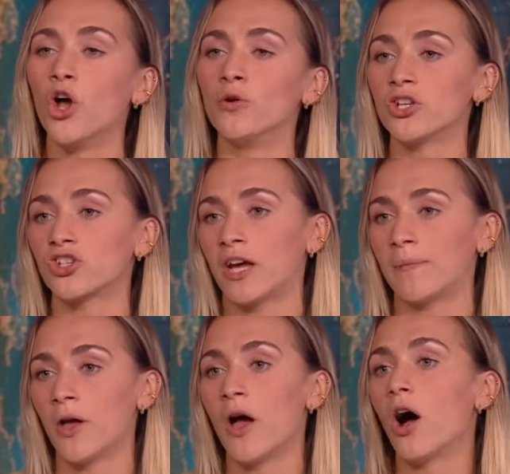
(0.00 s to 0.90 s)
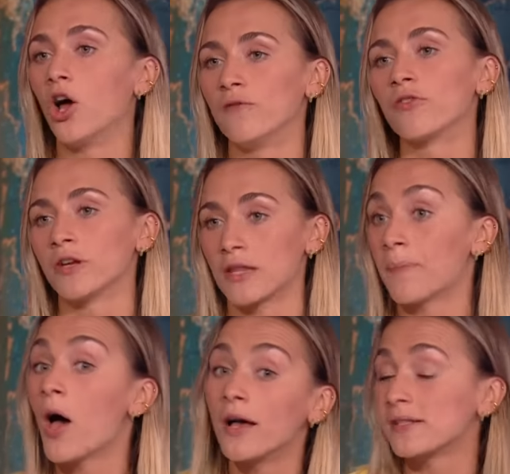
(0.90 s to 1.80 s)
ownership over another
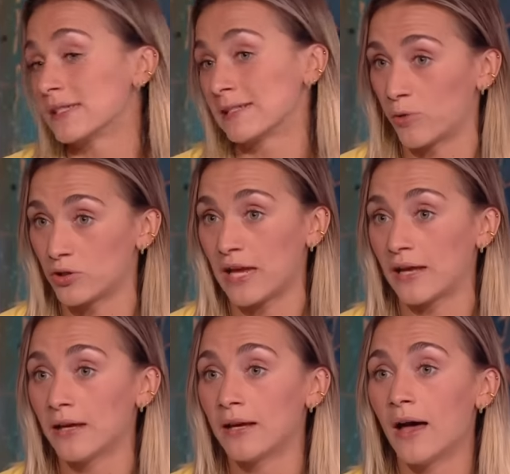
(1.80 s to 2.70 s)
person's body.